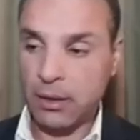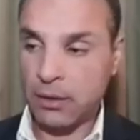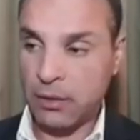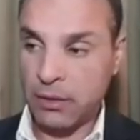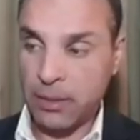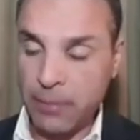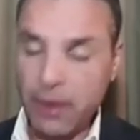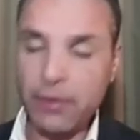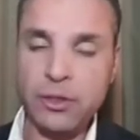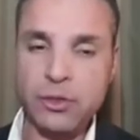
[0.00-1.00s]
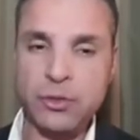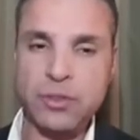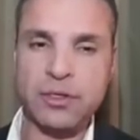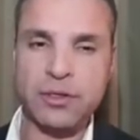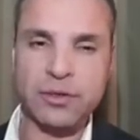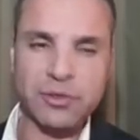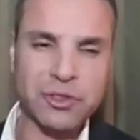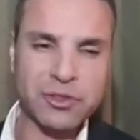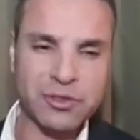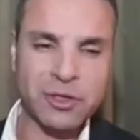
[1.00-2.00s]
And the American Jews are
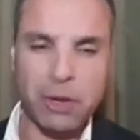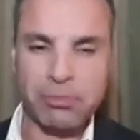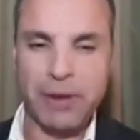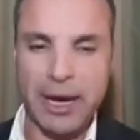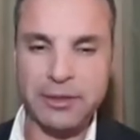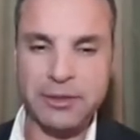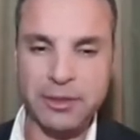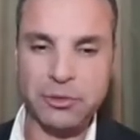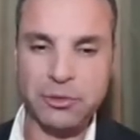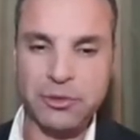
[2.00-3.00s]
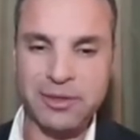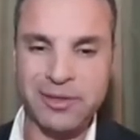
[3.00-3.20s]
just non-practicing Jews,